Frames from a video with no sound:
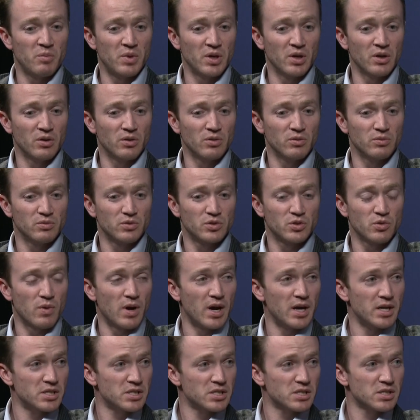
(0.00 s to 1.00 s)
bill
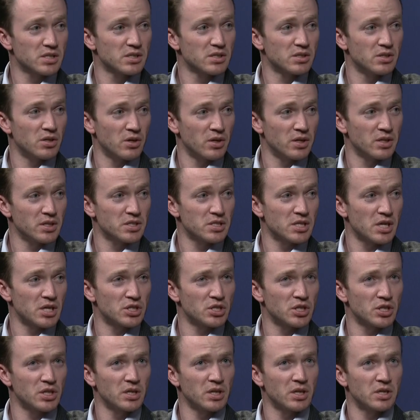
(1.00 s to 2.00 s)
twice during the
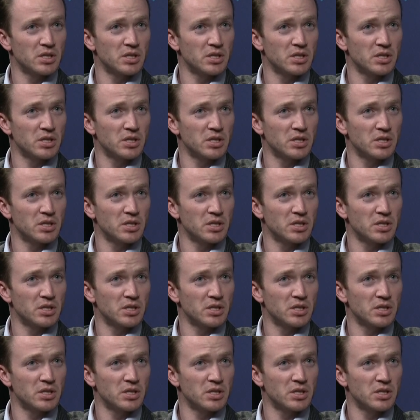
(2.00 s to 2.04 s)
session.